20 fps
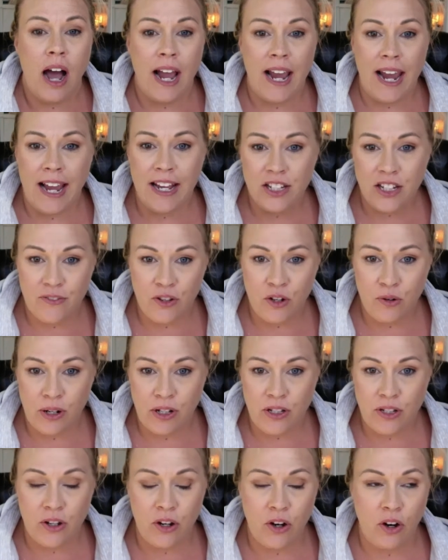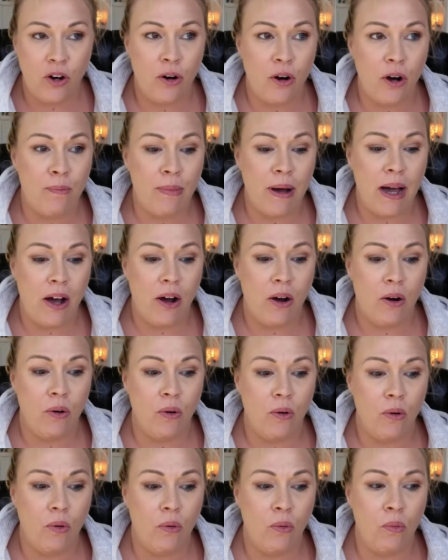I asked a few weeks ago
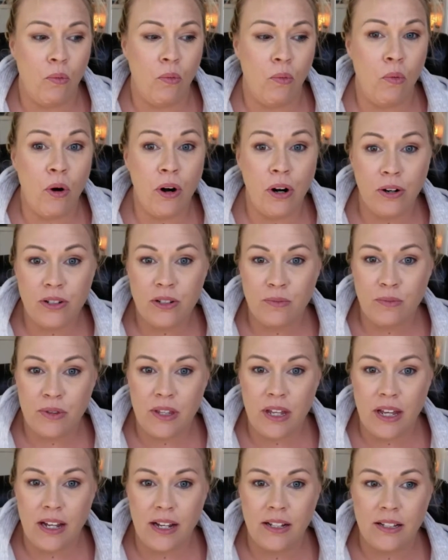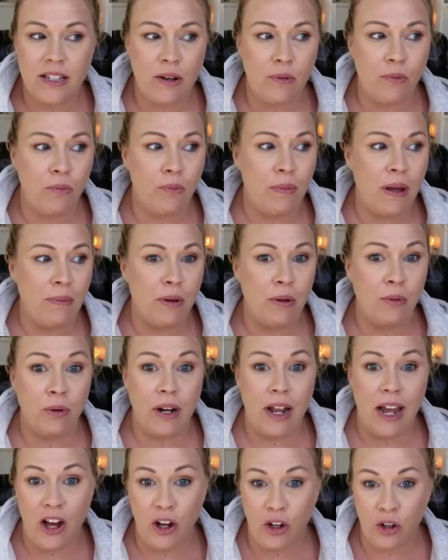about what are some things that maybe
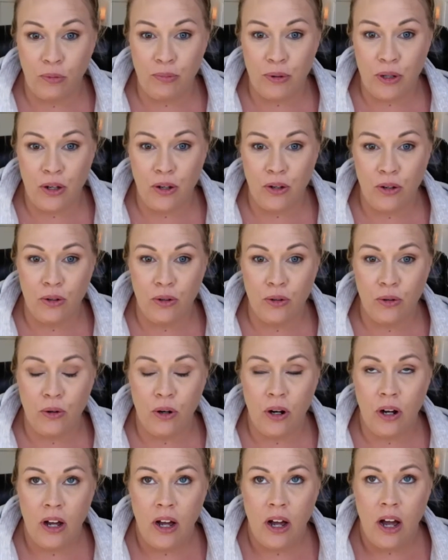would help you